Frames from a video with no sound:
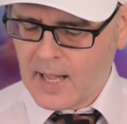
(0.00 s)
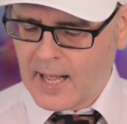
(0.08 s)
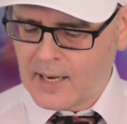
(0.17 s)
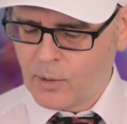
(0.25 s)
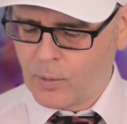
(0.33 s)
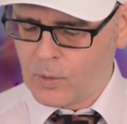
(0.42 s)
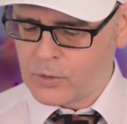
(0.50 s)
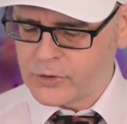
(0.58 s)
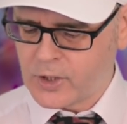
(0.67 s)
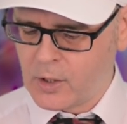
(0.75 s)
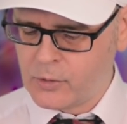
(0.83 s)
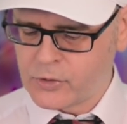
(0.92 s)
Hello
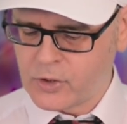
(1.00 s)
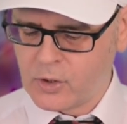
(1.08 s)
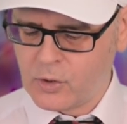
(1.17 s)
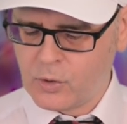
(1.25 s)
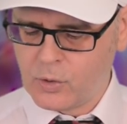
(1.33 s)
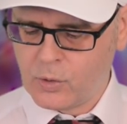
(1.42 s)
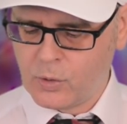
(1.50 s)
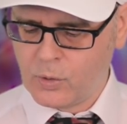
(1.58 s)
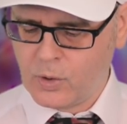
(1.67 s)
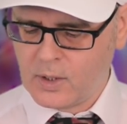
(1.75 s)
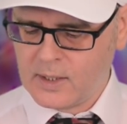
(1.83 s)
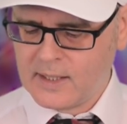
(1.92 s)
also
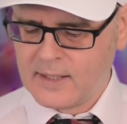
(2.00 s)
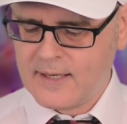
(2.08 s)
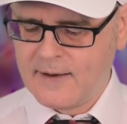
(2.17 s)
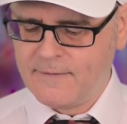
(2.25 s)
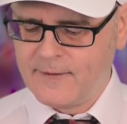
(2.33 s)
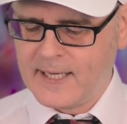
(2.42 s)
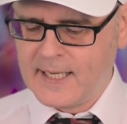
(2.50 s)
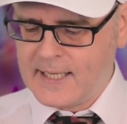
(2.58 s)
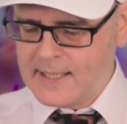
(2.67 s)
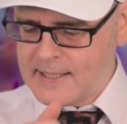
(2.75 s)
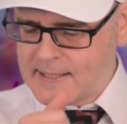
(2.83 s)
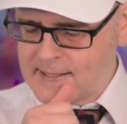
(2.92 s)
to
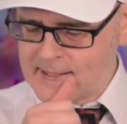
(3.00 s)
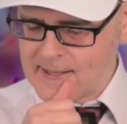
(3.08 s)
Naveen.